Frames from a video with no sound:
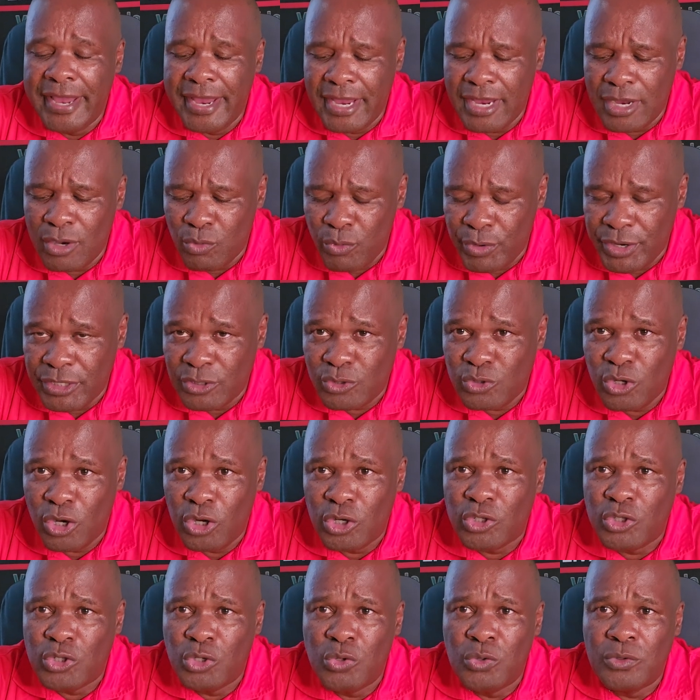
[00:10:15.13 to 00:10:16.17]
uh, we
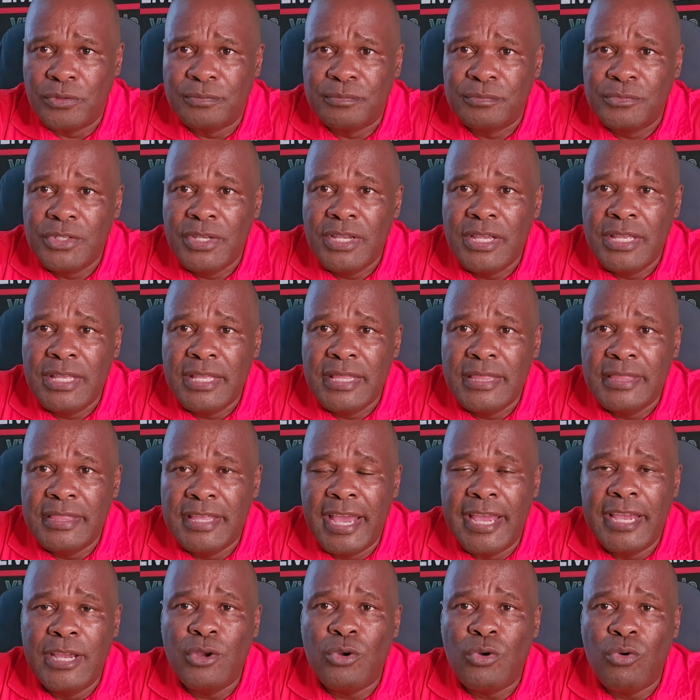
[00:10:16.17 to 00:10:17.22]
talk to,
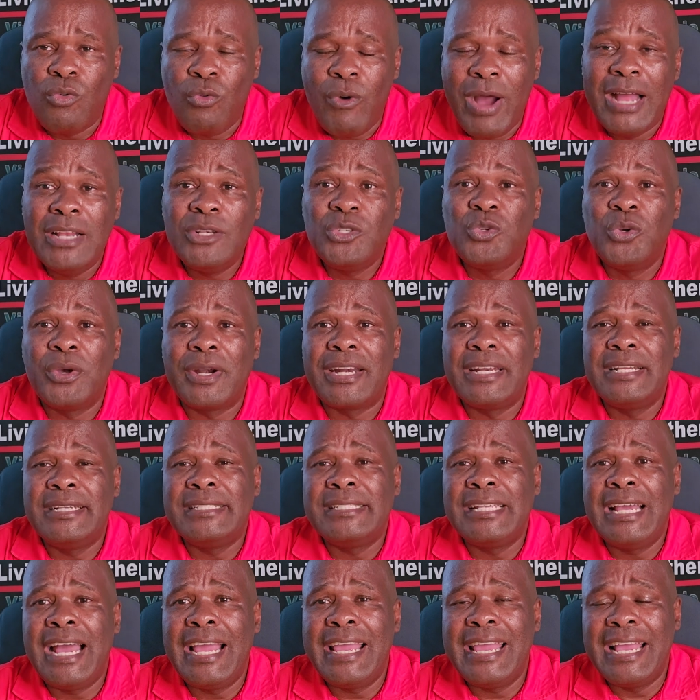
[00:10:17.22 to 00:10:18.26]
they want to
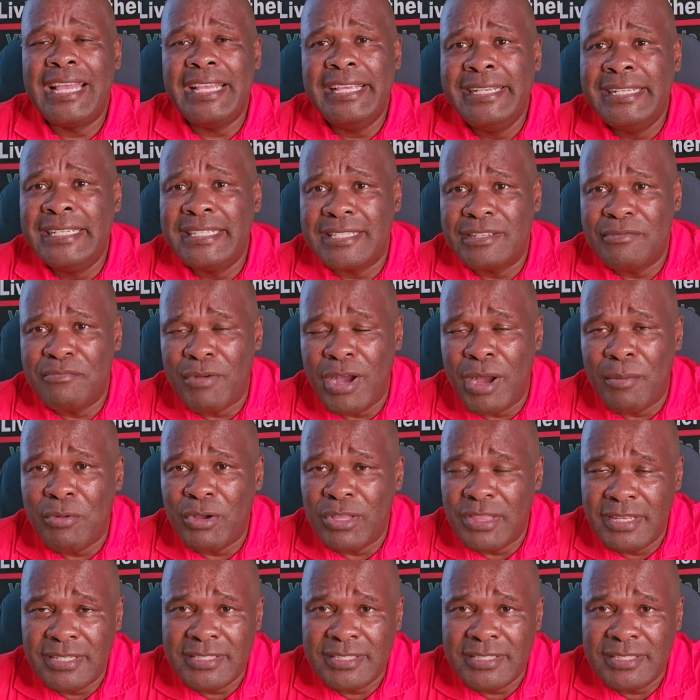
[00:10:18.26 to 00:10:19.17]
retire in Zimbabwe.